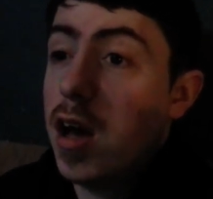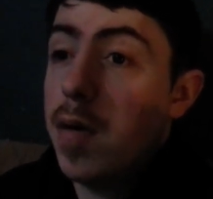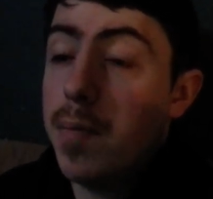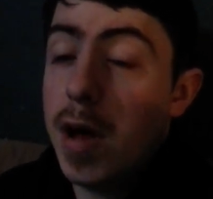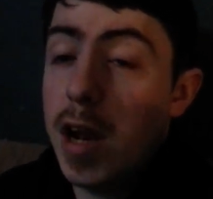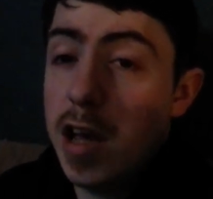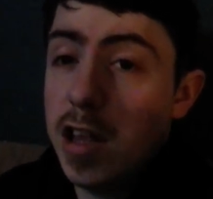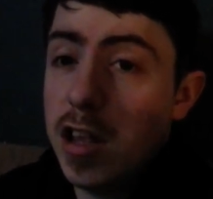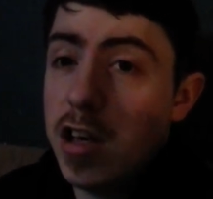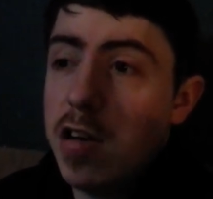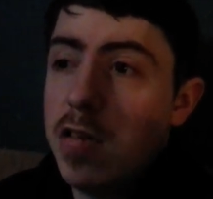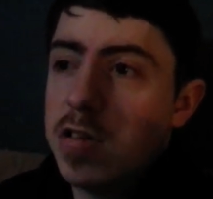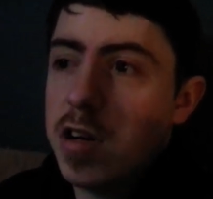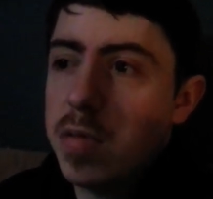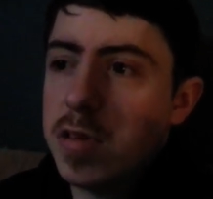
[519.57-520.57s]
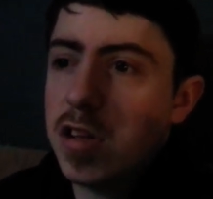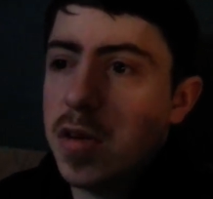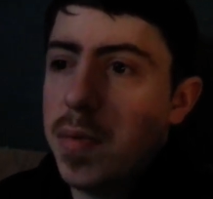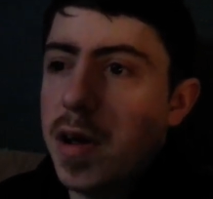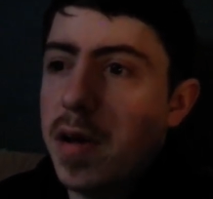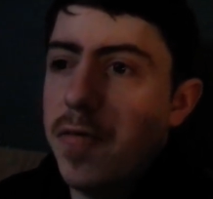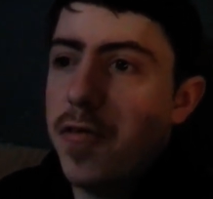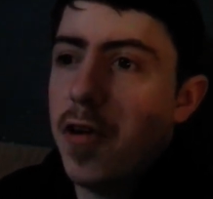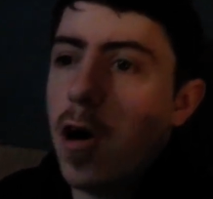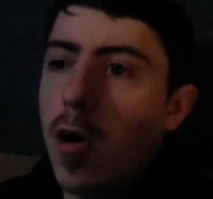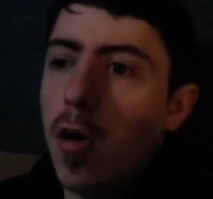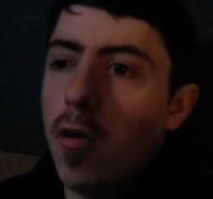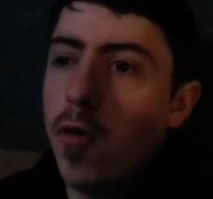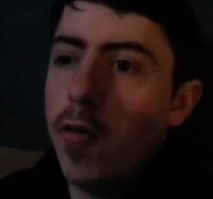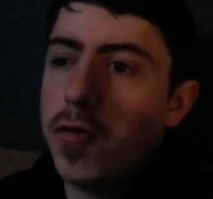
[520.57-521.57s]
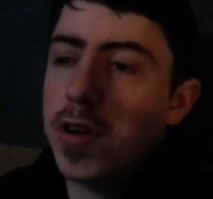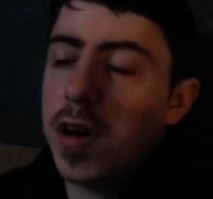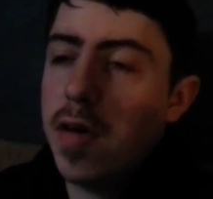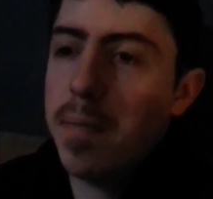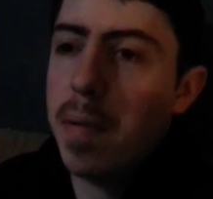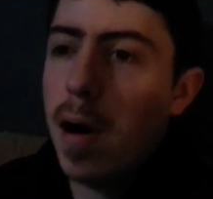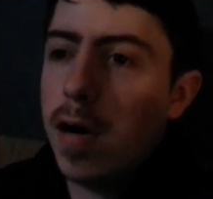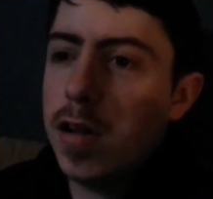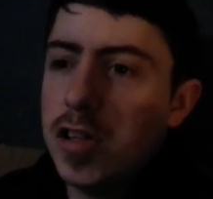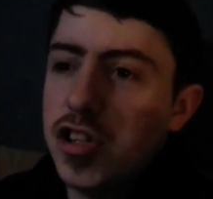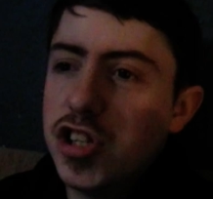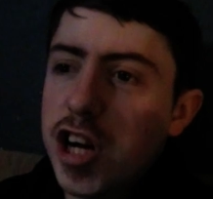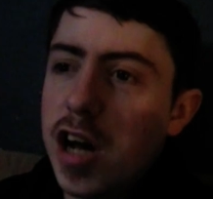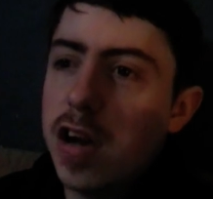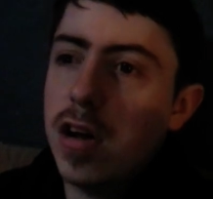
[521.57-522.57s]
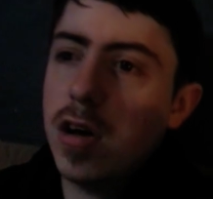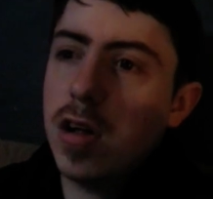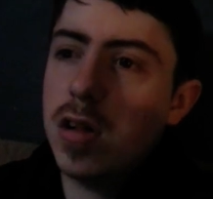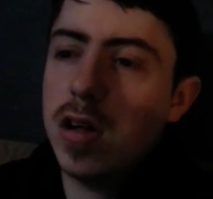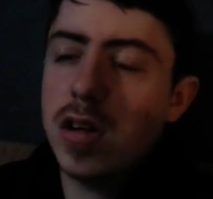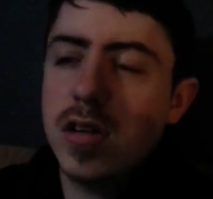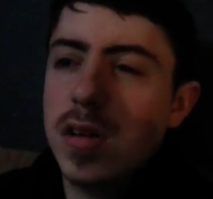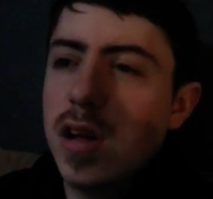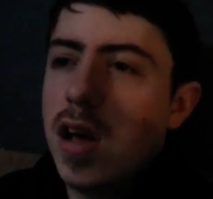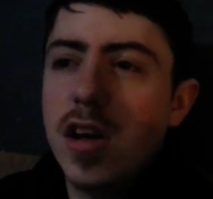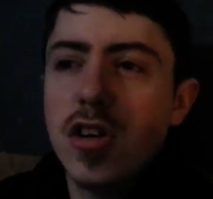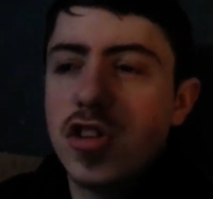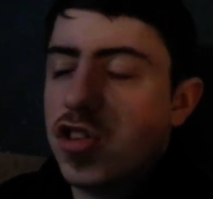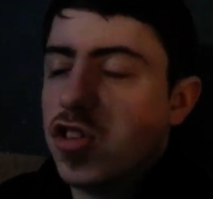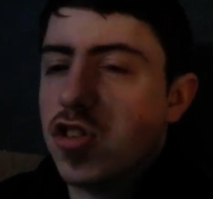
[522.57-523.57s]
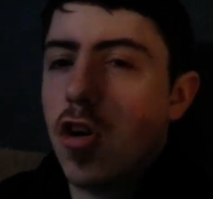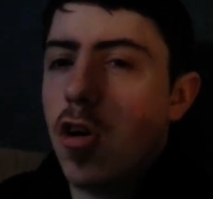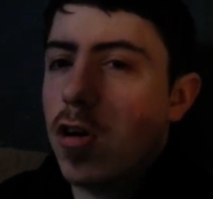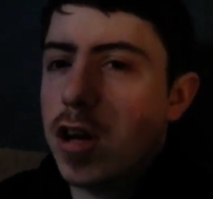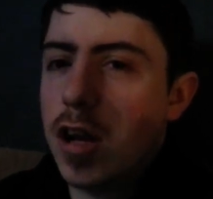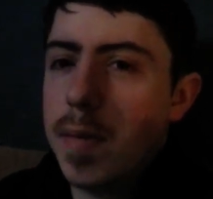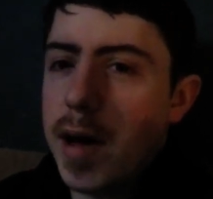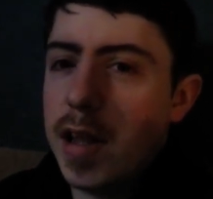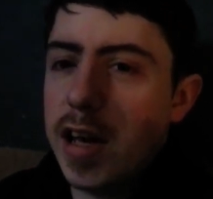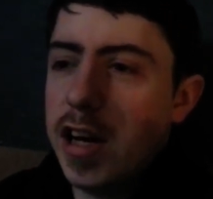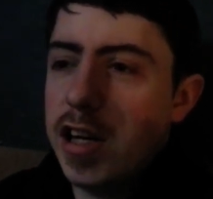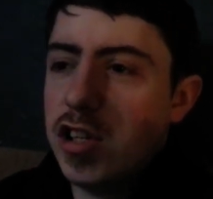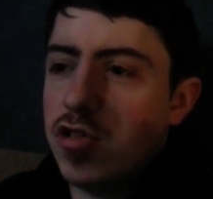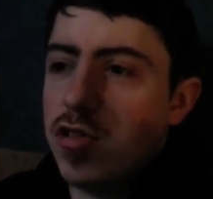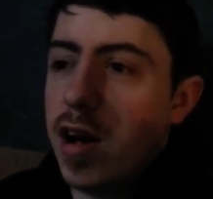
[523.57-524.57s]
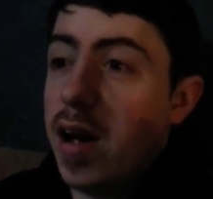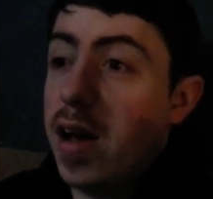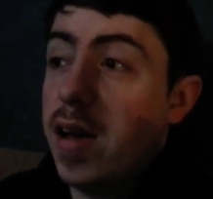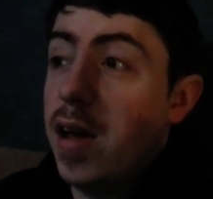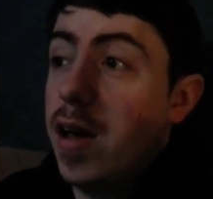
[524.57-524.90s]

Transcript: Many of the YouTubers that have been involved, part of this channel, and just talking about the history.